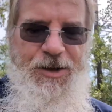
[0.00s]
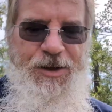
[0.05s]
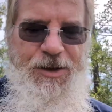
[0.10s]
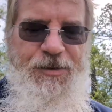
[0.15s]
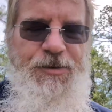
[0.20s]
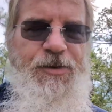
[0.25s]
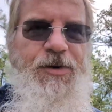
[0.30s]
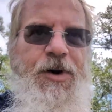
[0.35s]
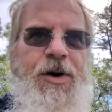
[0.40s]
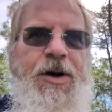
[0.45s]

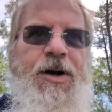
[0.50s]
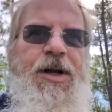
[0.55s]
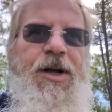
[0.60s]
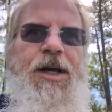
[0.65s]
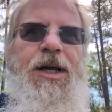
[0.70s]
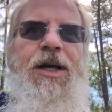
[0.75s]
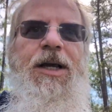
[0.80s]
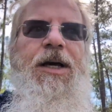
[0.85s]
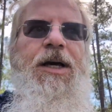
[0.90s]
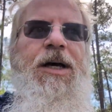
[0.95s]
looking for
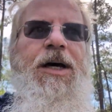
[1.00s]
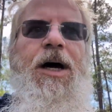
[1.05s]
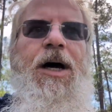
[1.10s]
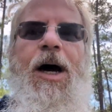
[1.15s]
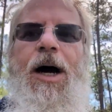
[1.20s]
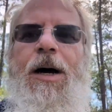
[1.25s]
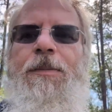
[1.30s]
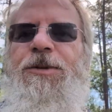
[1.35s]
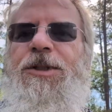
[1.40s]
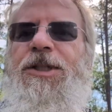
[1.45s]

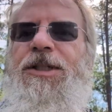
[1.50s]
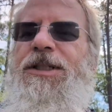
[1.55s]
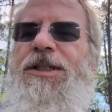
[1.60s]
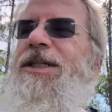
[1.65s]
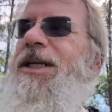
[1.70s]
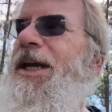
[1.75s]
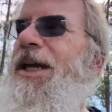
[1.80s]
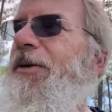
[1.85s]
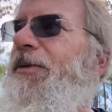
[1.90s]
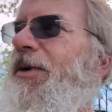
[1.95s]
options
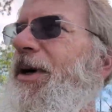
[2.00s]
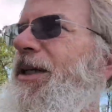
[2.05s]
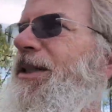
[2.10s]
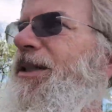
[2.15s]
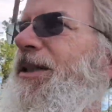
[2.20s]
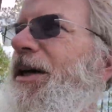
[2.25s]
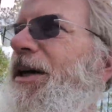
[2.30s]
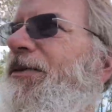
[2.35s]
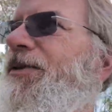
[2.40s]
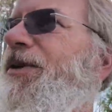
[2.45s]
to get rid of
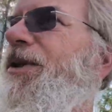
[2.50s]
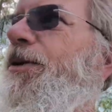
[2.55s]
stuff